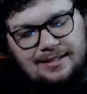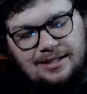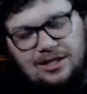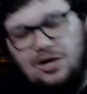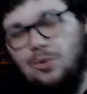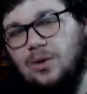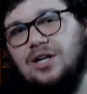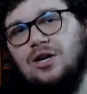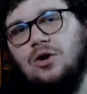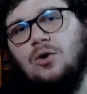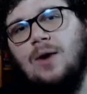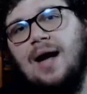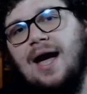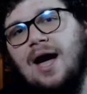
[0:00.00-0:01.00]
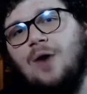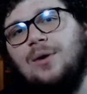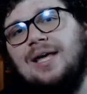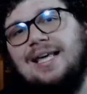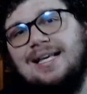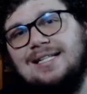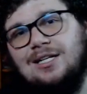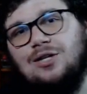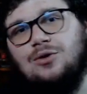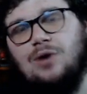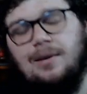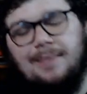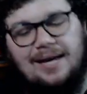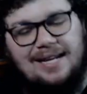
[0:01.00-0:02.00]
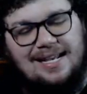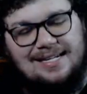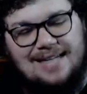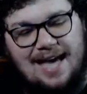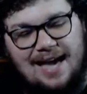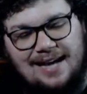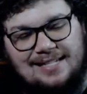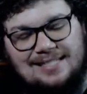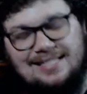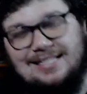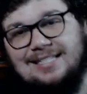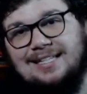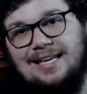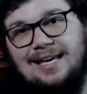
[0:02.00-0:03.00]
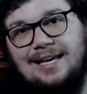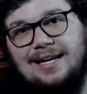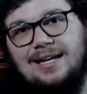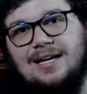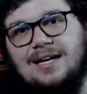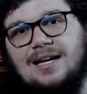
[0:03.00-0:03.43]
You want to know how he gets under our main antagonist's skin,